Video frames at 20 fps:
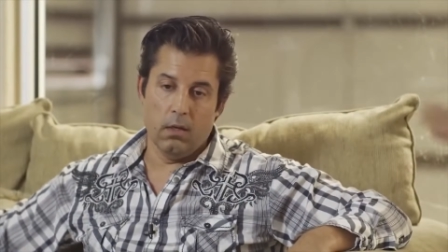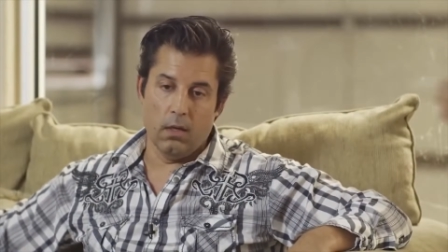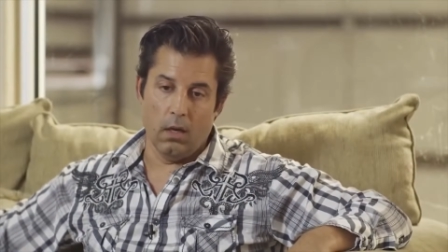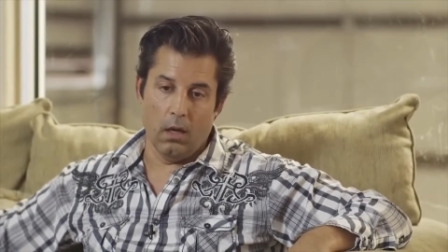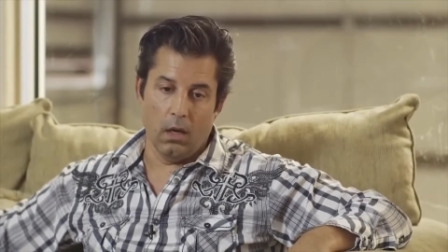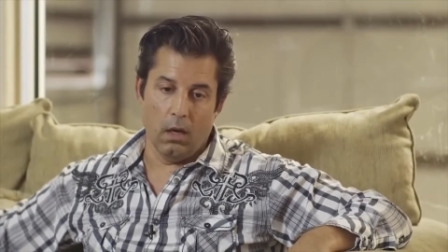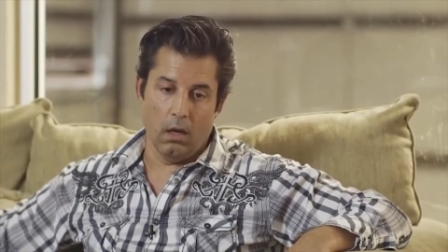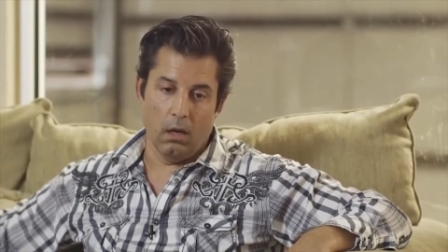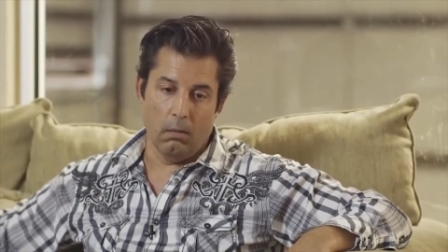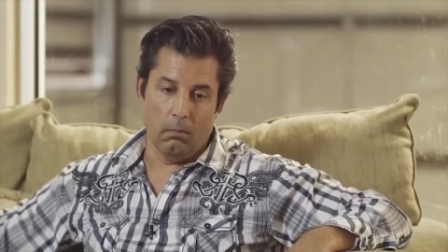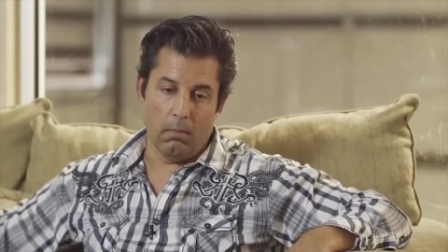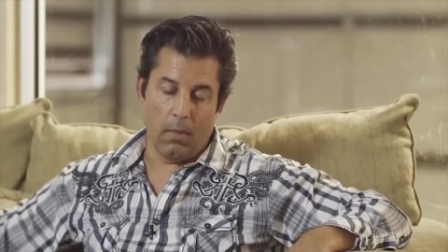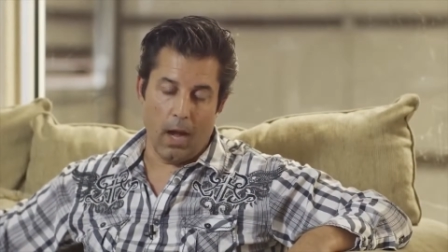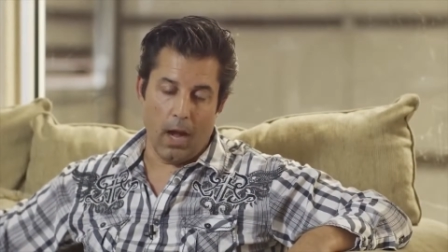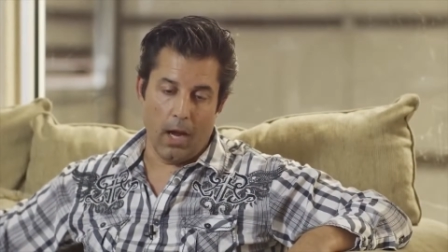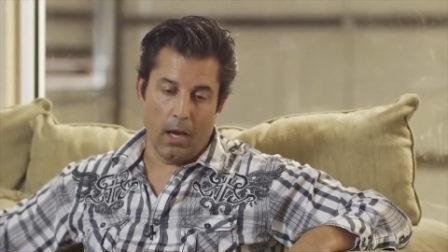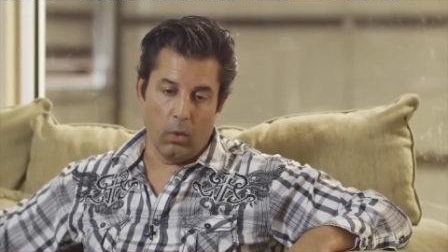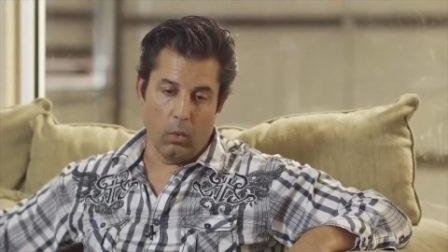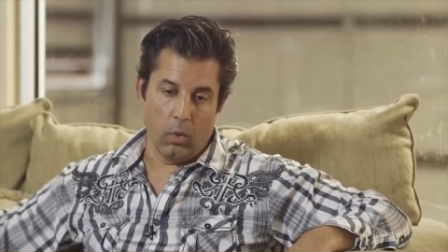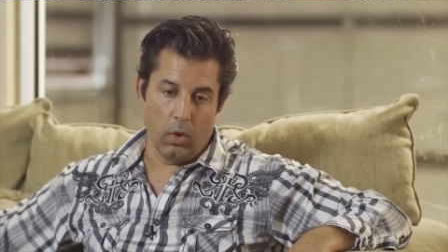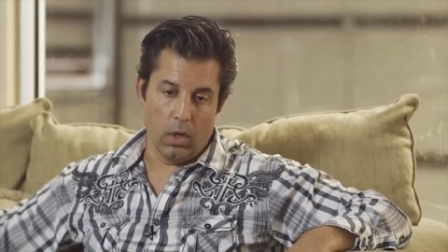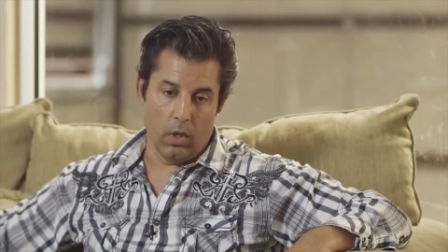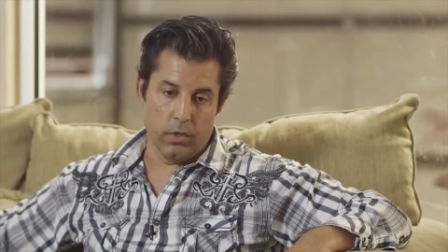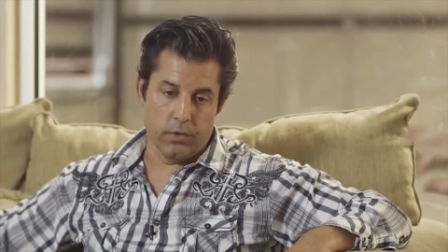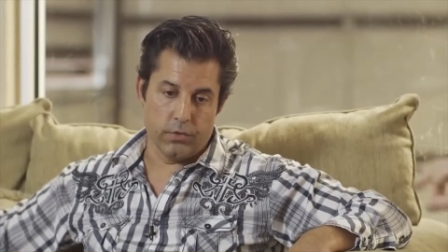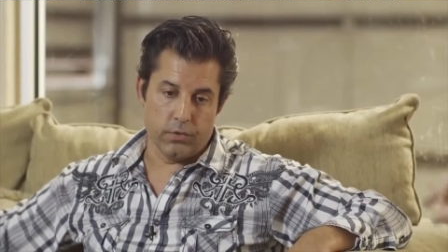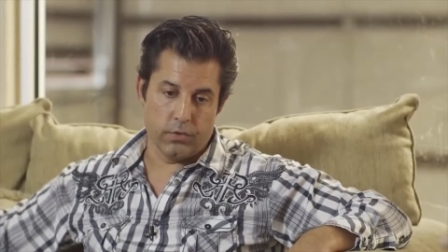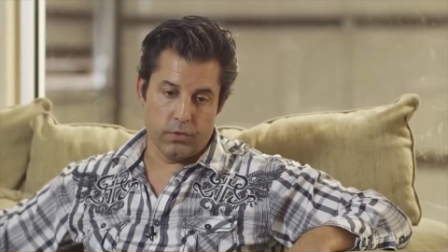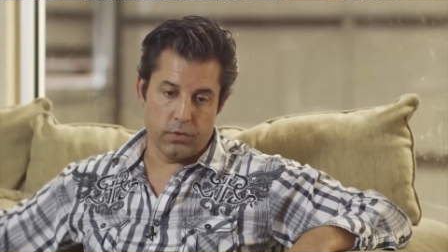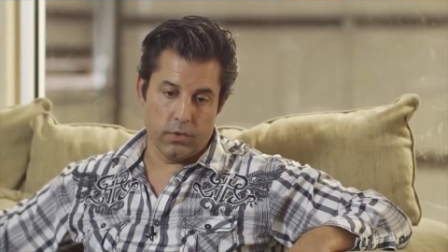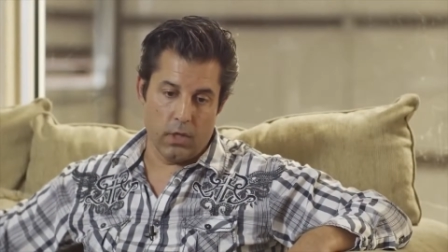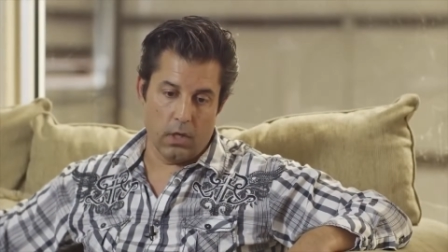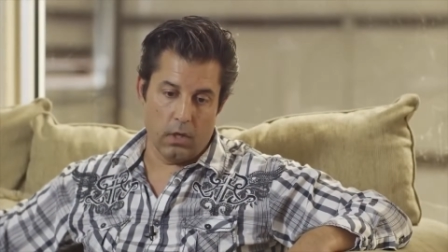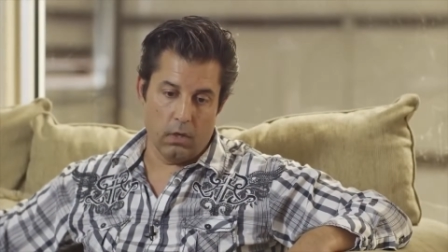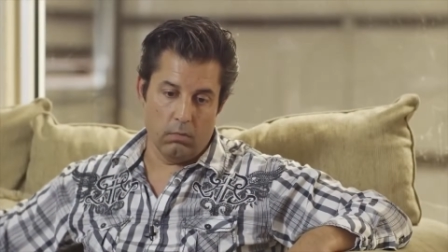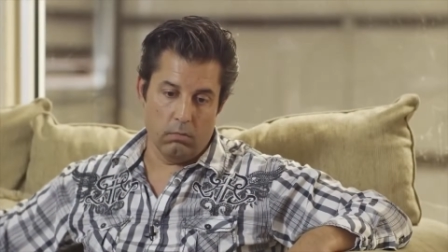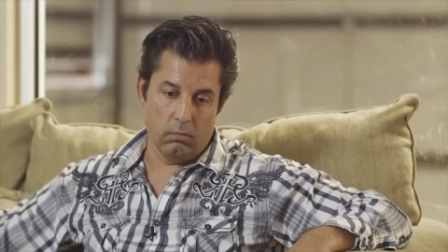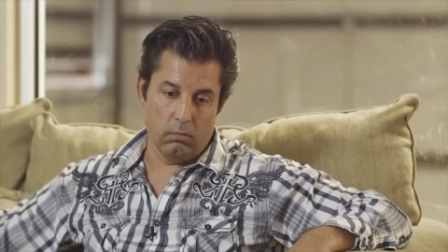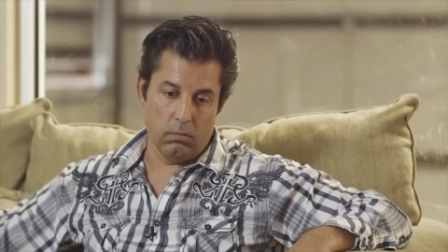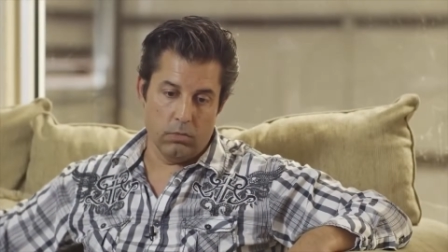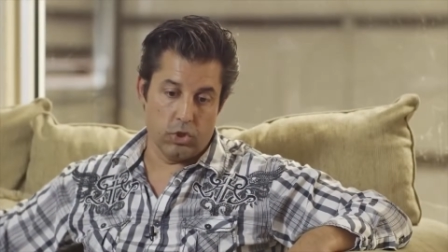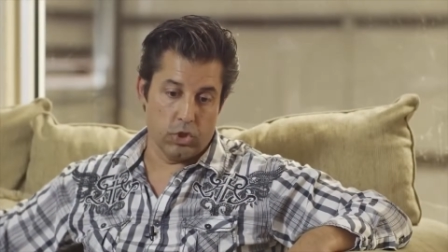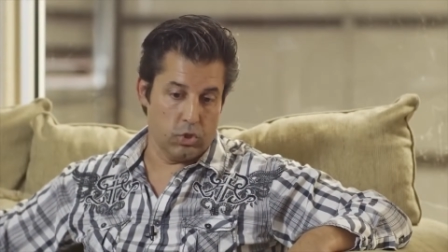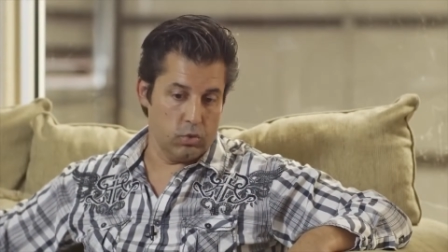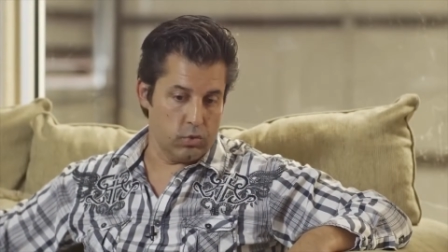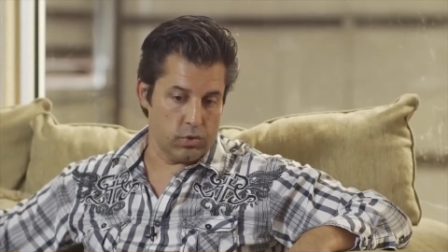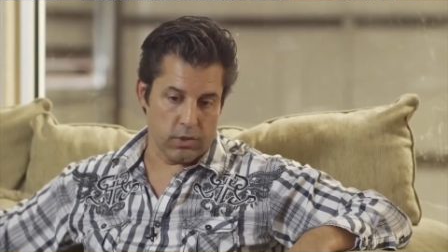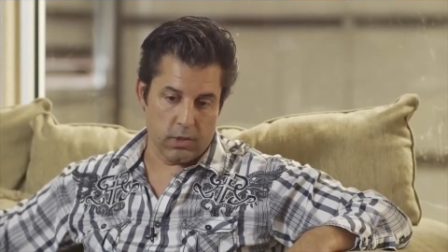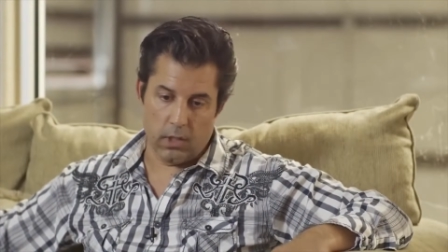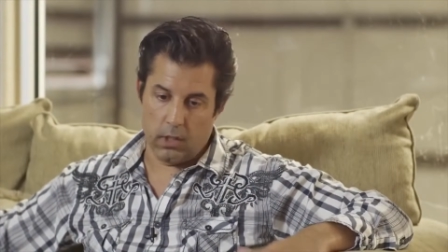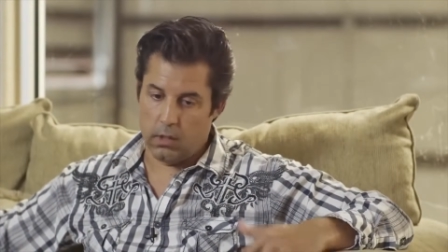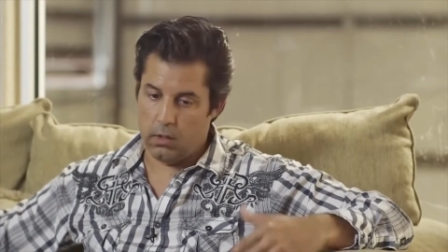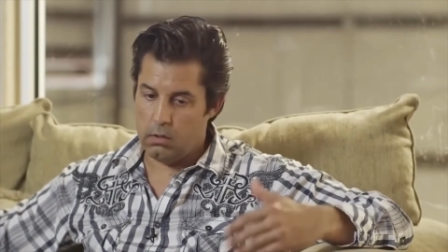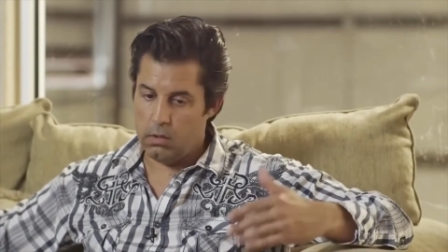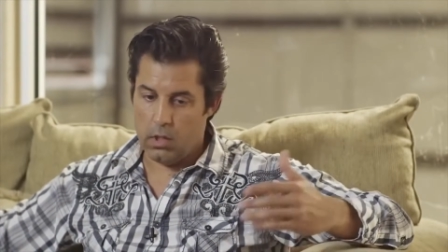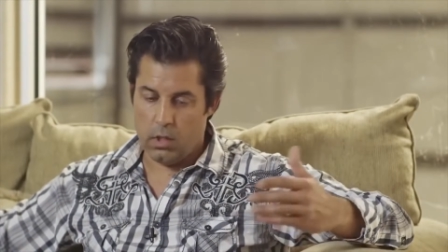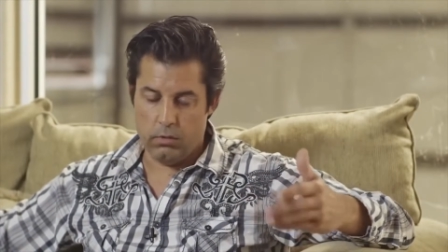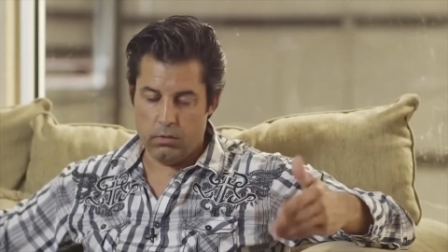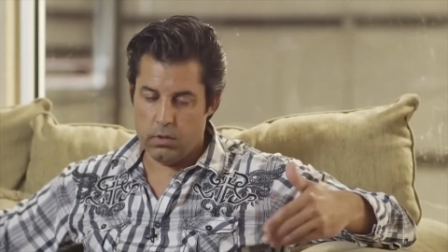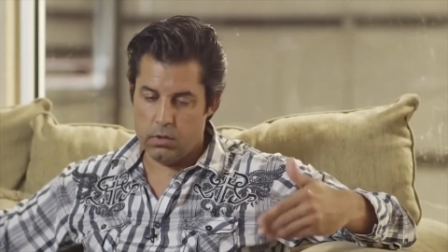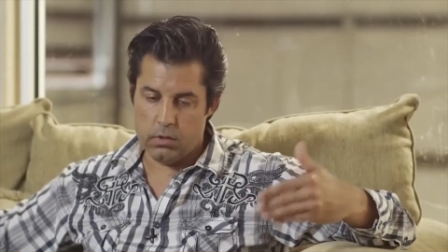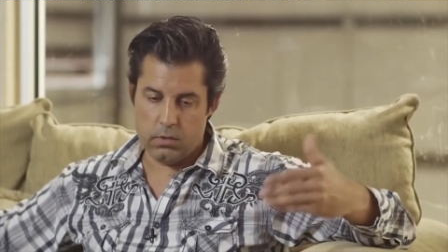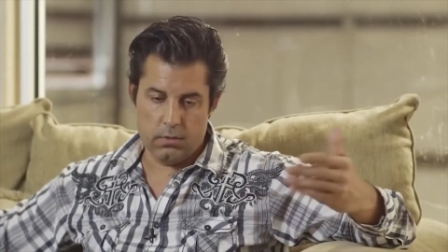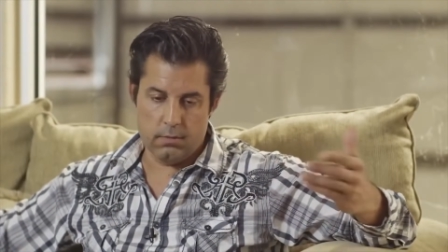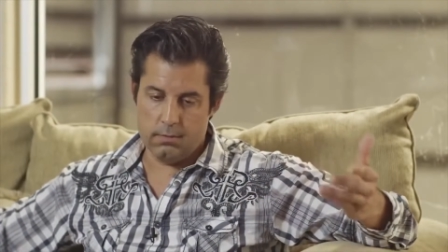I was juicing, and, you know,